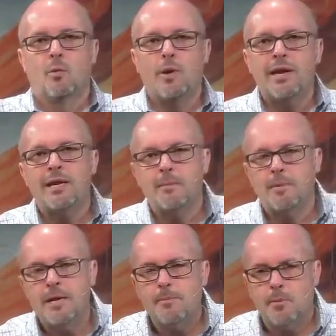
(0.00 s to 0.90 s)
We need
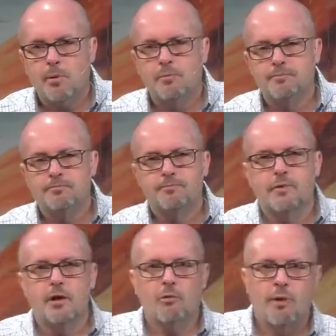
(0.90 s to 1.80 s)
people
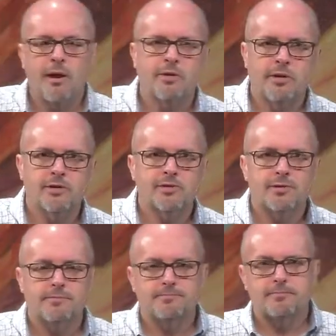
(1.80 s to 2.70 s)
around
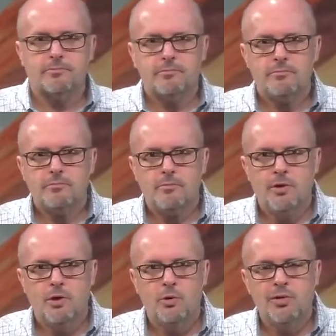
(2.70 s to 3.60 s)
us
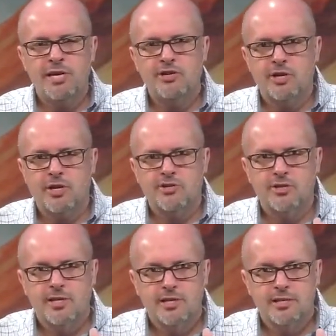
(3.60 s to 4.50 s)
who teach
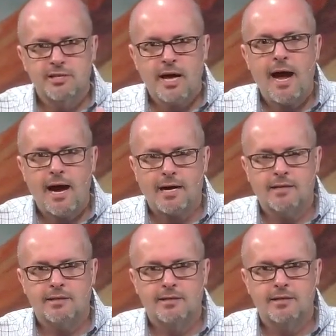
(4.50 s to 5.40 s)
us
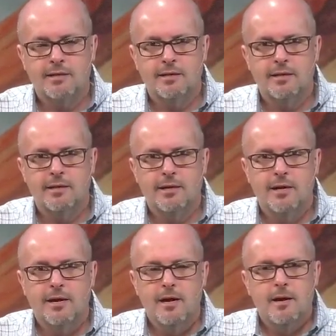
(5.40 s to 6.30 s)
tact.
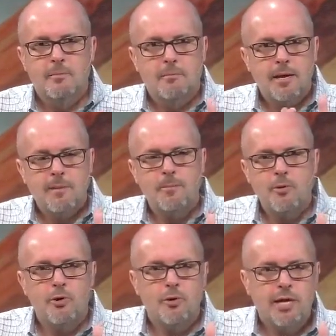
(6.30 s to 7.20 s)
People
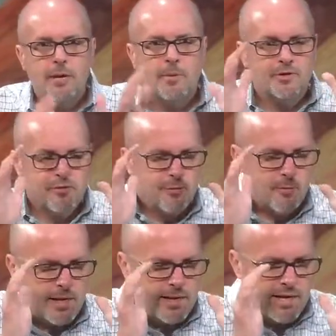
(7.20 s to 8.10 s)
who keep us
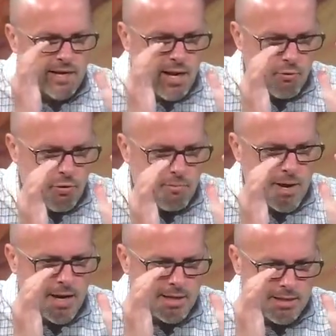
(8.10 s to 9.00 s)
from getting
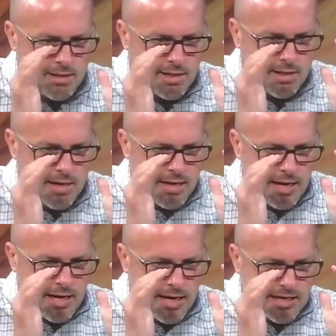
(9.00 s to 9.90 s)
narrow-minded
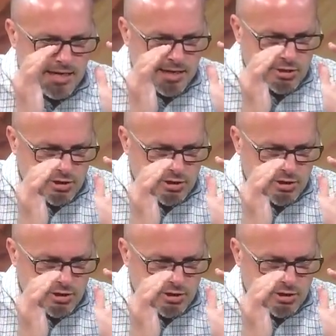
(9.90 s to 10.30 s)
and getting